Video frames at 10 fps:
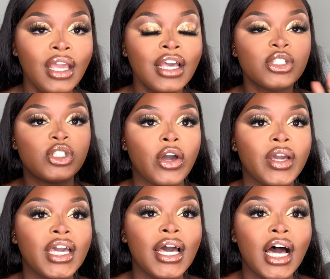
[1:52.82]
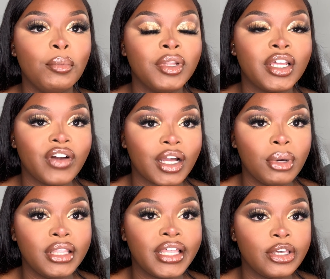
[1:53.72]
So they
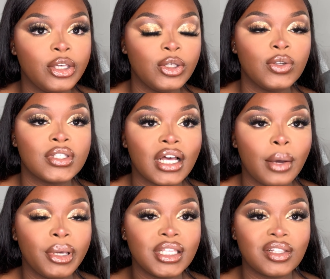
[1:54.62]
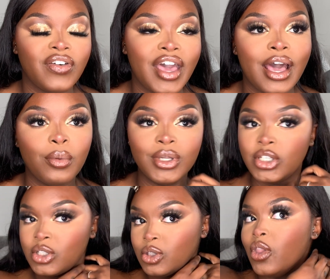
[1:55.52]
recommend that you use a piece of hair which
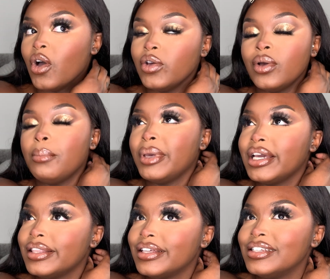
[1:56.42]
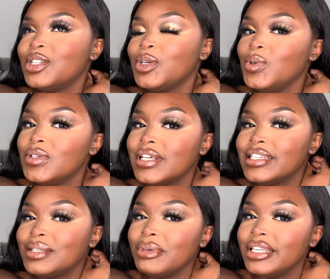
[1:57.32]
is no bigger than 2
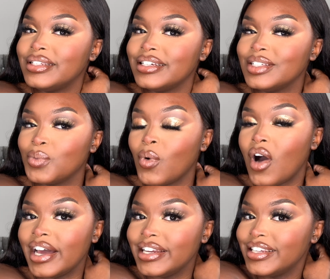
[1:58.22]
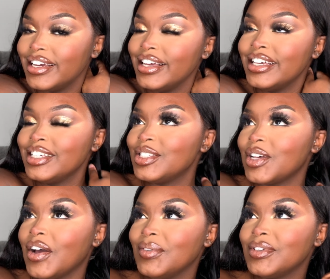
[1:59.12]
centimeters wide. So
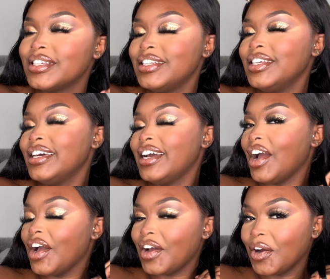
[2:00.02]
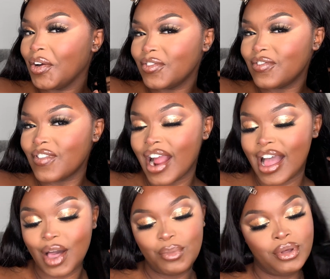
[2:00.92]
I'm just going to
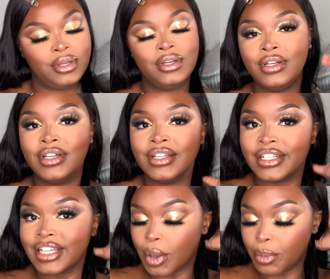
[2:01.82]
grab a